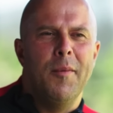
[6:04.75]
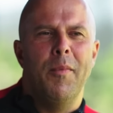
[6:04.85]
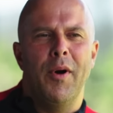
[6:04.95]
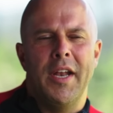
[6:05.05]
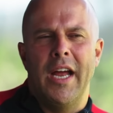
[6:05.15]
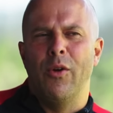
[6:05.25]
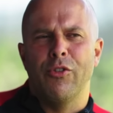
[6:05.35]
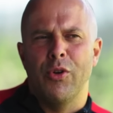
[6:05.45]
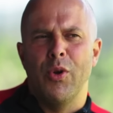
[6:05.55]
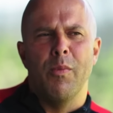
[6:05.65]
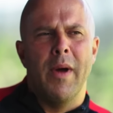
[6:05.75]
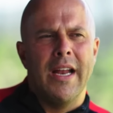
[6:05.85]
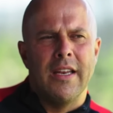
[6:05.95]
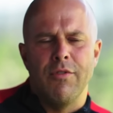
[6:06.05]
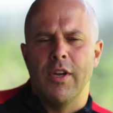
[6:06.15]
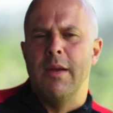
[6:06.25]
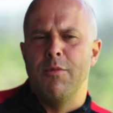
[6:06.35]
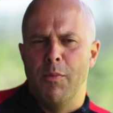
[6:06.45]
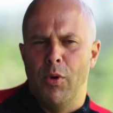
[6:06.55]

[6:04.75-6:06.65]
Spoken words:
But I also don't mind if you keep the